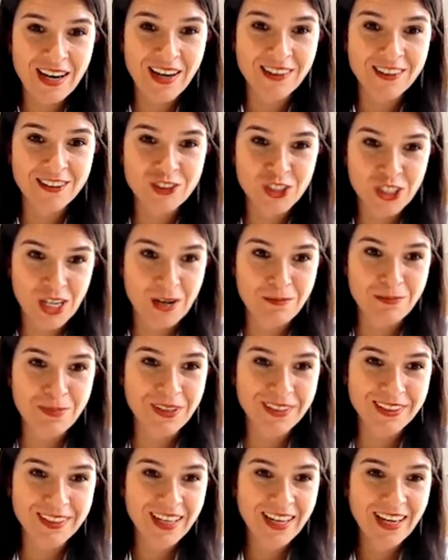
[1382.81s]
and Ireland
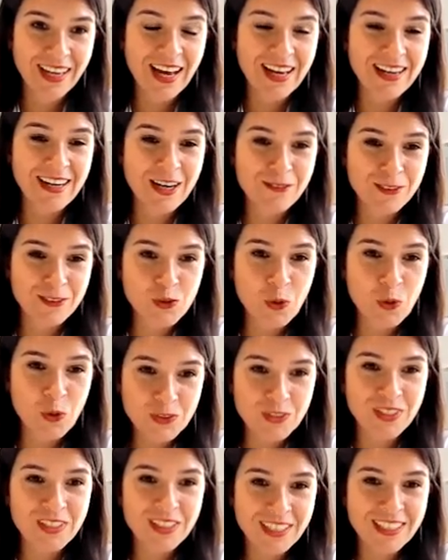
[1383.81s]
champion. And I was
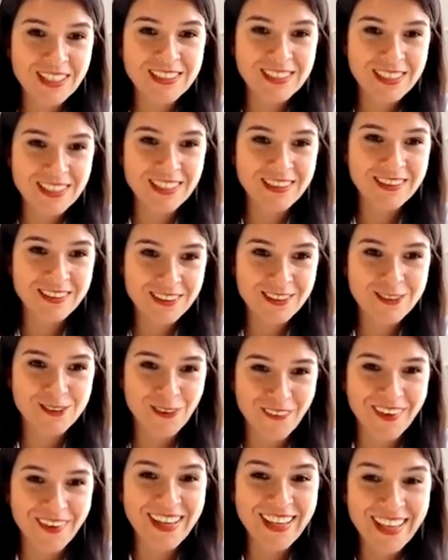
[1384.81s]
constantly listening this
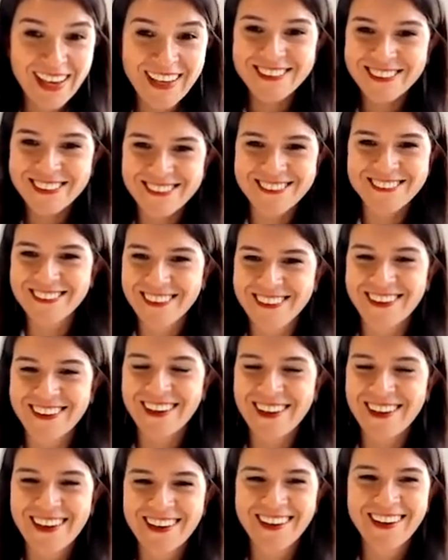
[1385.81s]
song. Yes.
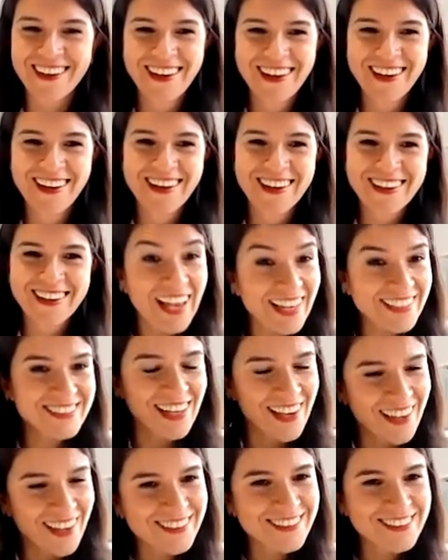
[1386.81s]
Really? yes,
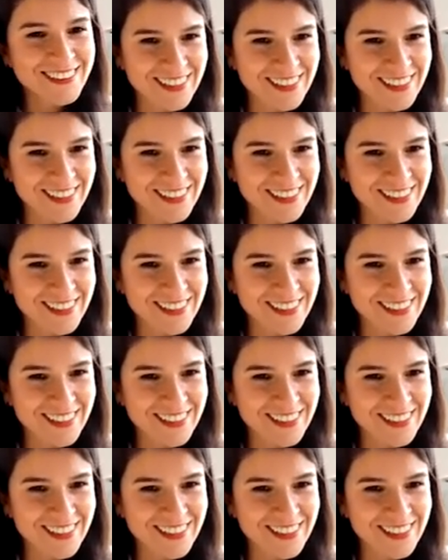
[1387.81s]
Ooh, I